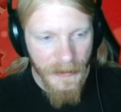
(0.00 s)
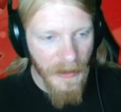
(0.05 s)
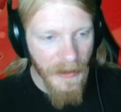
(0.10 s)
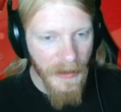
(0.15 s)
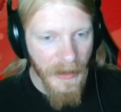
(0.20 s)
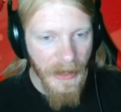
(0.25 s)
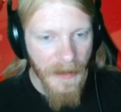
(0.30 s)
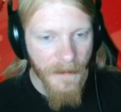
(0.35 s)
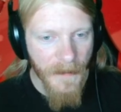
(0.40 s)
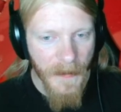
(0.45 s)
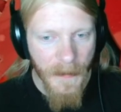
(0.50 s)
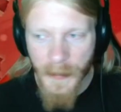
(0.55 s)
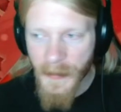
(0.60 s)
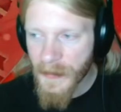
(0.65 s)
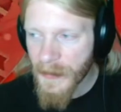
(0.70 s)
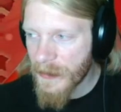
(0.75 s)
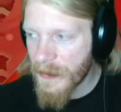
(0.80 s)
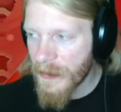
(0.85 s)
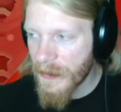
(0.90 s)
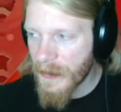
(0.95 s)
And then in fifth
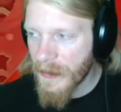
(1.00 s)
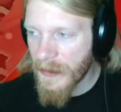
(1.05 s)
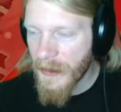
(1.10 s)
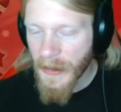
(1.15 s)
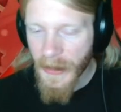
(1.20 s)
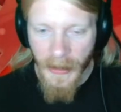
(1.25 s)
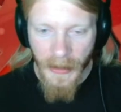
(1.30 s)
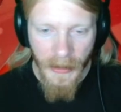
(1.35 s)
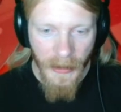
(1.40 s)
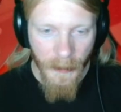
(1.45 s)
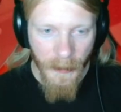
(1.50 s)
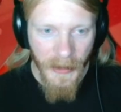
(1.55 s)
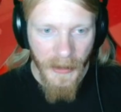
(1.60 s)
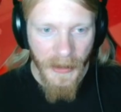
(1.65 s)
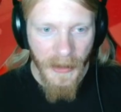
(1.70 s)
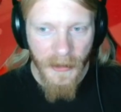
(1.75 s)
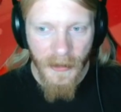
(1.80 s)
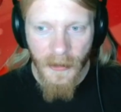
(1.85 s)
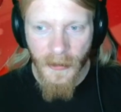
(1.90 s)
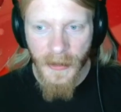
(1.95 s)
position, playing
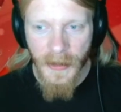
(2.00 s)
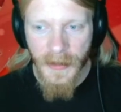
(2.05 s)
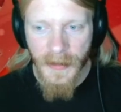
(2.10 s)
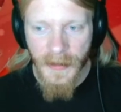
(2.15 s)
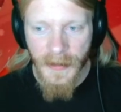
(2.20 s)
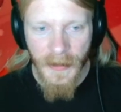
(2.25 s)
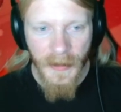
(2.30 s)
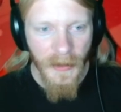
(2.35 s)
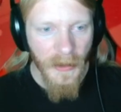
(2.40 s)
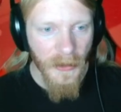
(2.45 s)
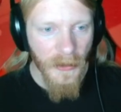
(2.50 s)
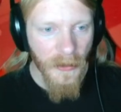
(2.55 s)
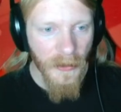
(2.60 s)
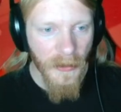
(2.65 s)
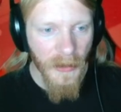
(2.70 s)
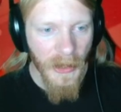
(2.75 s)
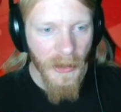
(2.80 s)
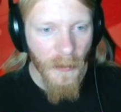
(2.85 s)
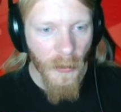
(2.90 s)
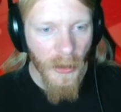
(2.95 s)
as Greece,
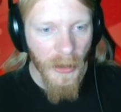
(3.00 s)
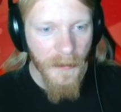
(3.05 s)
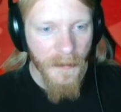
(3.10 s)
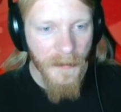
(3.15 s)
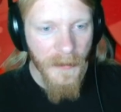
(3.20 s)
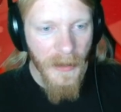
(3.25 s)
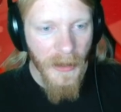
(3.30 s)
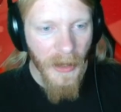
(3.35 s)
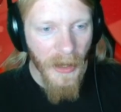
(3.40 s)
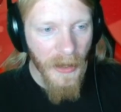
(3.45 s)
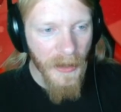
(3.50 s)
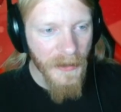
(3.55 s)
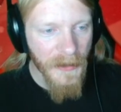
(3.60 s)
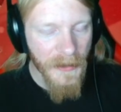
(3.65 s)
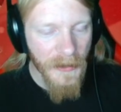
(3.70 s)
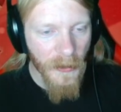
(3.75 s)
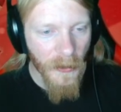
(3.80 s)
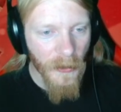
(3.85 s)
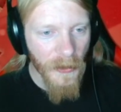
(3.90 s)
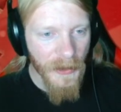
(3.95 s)
currently one of the highest
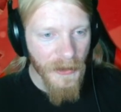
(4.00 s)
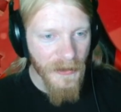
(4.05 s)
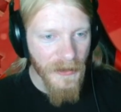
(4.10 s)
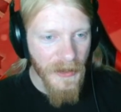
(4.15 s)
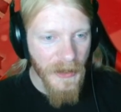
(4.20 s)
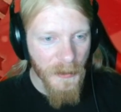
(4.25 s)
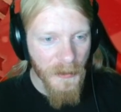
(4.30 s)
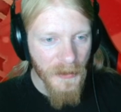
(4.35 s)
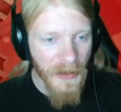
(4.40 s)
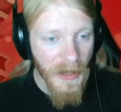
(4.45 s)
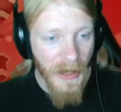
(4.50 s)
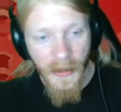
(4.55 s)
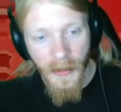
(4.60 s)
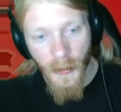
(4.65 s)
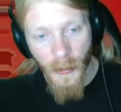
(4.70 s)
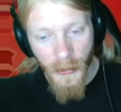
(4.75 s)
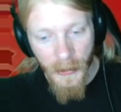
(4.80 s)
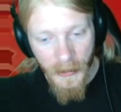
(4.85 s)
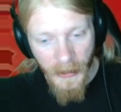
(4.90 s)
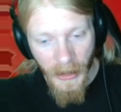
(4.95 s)
scoring teams in the
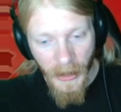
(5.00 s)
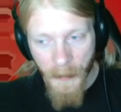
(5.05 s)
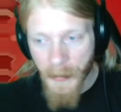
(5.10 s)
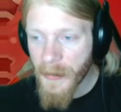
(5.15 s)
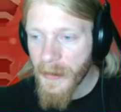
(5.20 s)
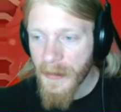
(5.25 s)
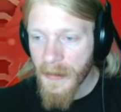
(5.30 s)
World Cup.